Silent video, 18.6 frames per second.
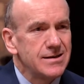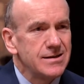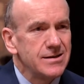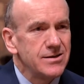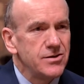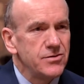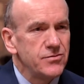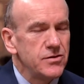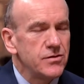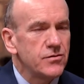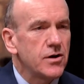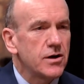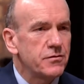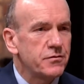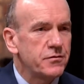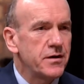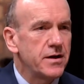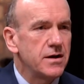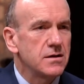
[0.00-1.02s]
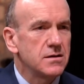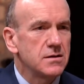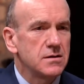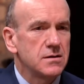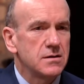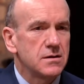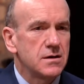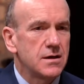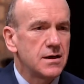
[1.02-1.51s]
you, you've got to
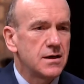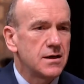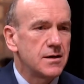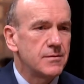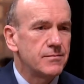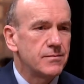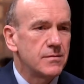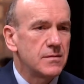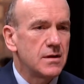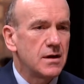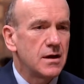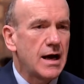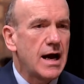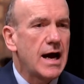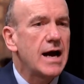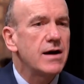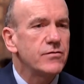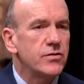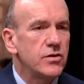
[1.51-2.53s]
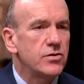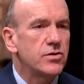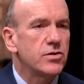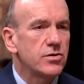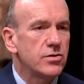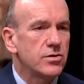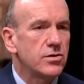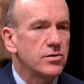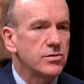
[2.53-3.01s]
feel, um, have you done
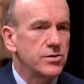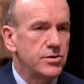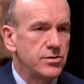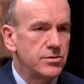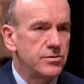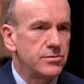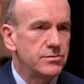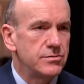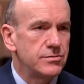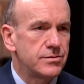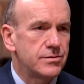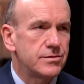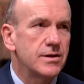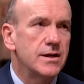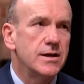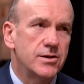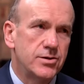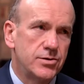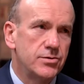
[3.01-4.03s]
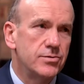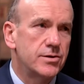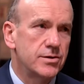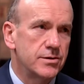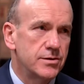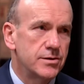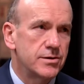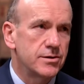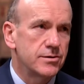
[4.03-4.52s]
all you think you
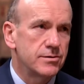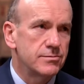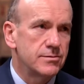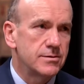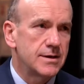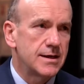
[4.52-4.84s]
can do?